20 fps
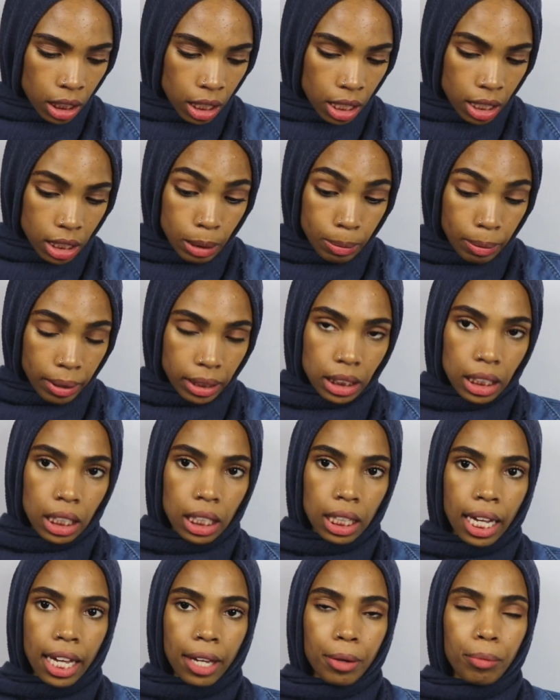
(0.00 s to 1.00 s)
good,
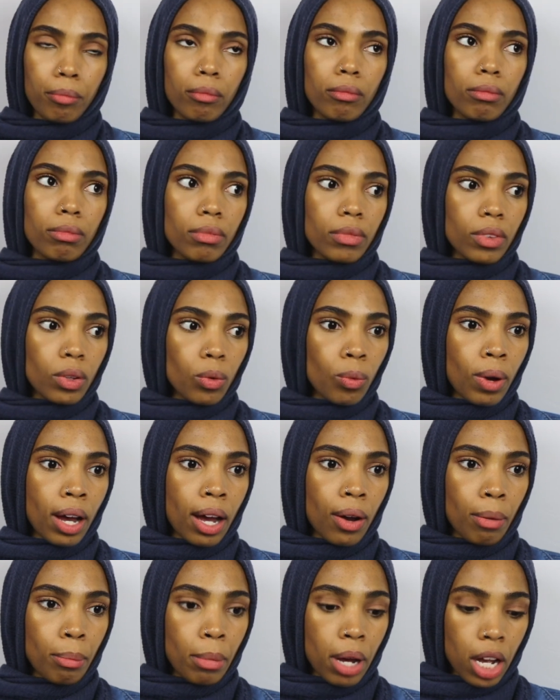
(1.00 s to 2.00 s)
especially like,
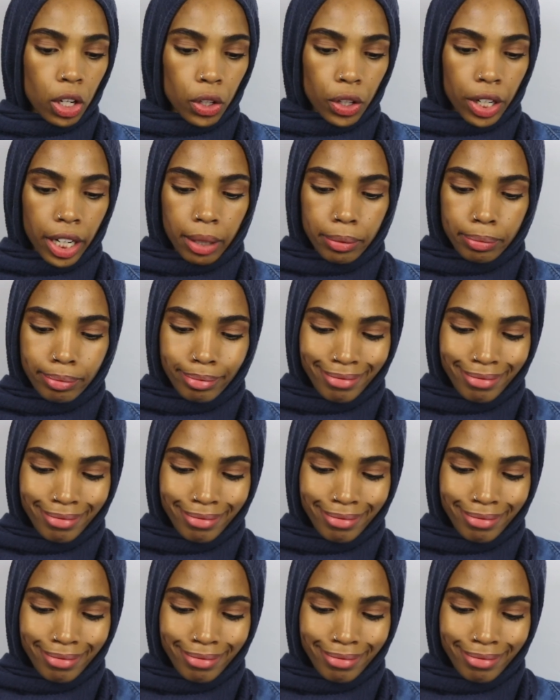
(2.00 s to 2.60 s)
wow, I'm hungry.